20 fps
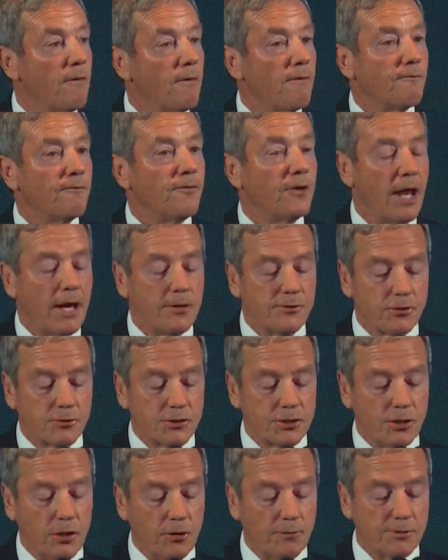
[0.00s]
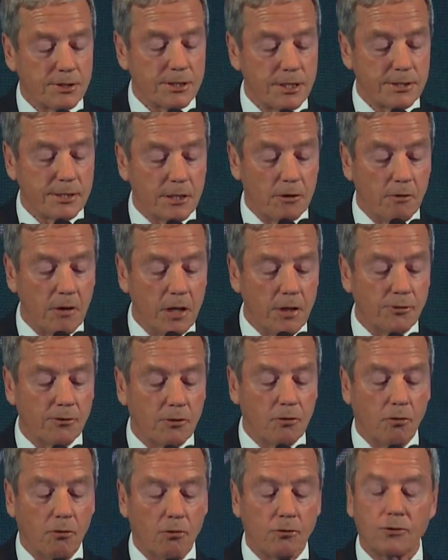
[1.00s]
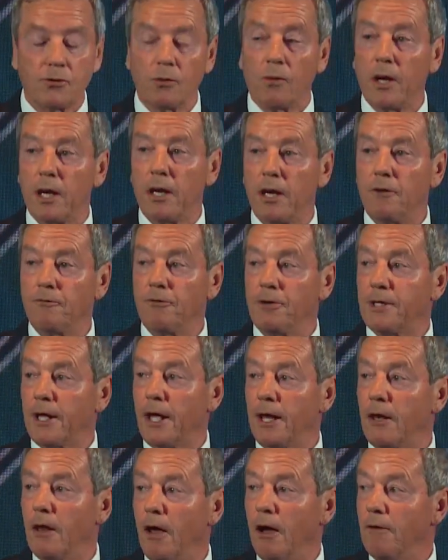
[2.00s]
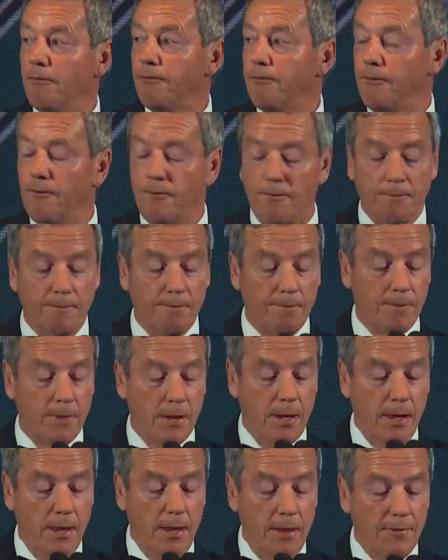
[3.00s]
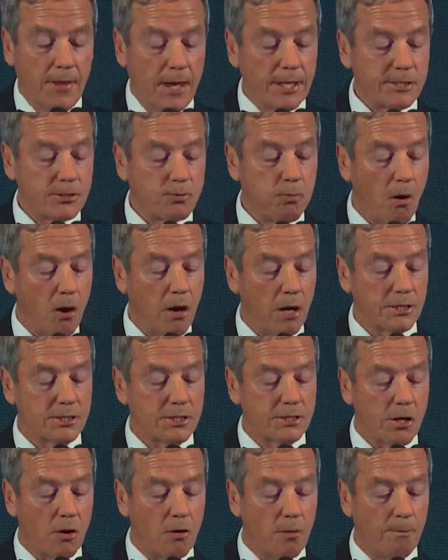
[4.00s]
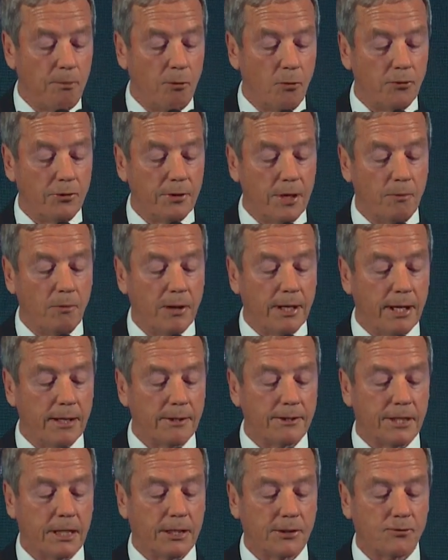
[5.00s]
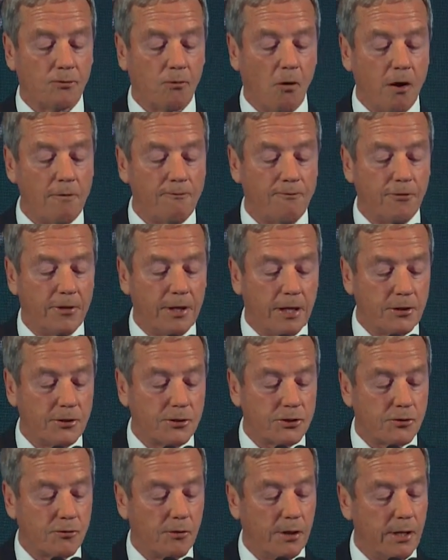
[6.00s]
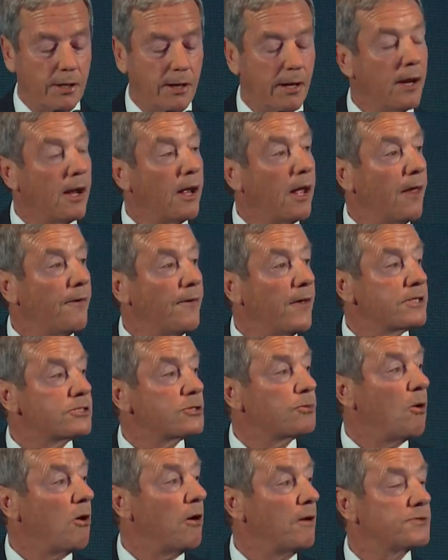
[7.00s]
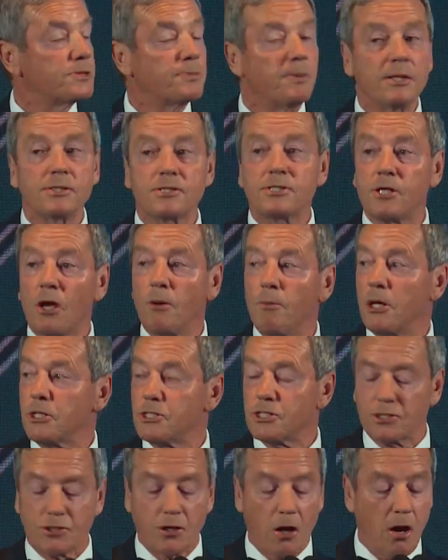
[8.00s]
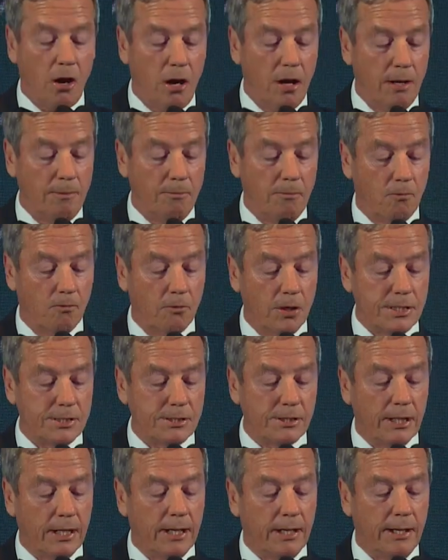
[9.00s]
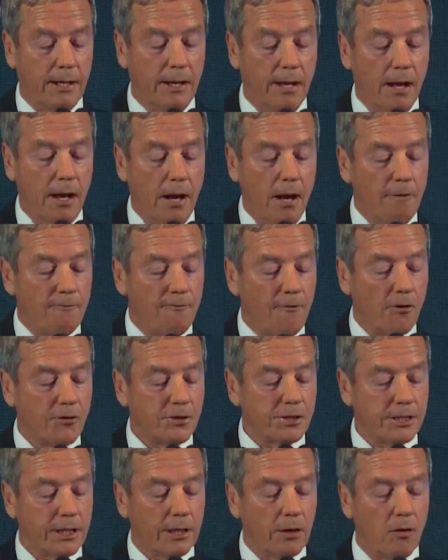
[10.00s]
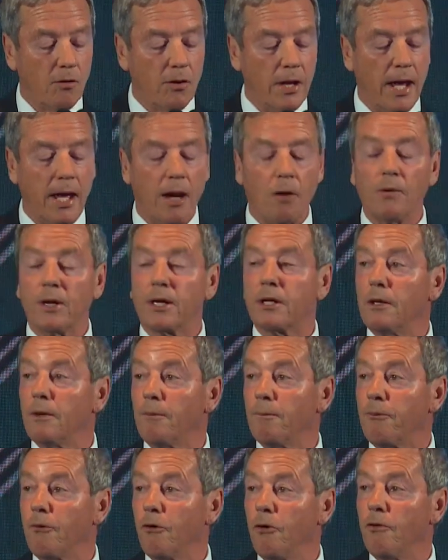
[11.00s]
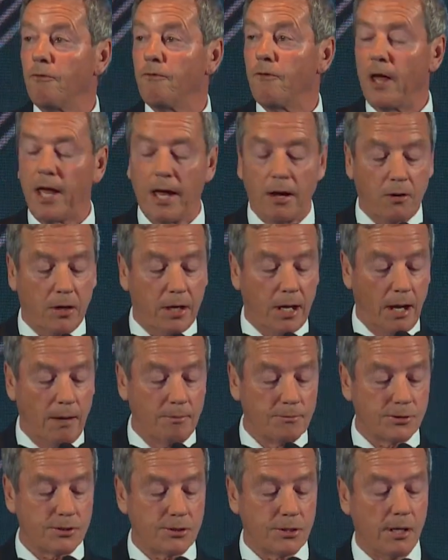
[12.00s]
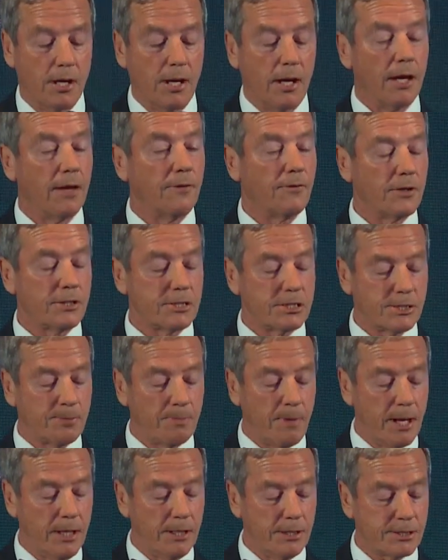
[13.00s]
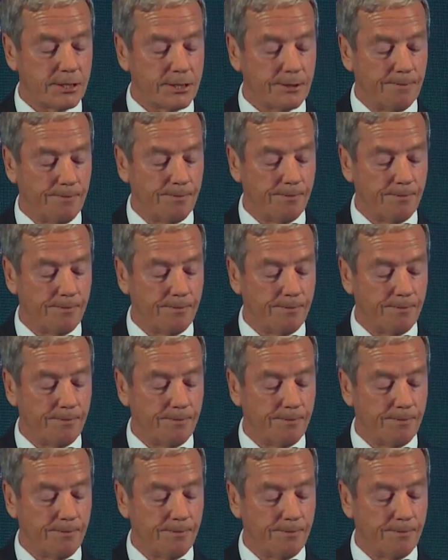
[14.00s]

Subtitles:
Financial services are integral to our everyday life. That's why it's so important that we get things right for the industry, and that's why I've spent so much time recently focusing on how we can improve outcomes in this space.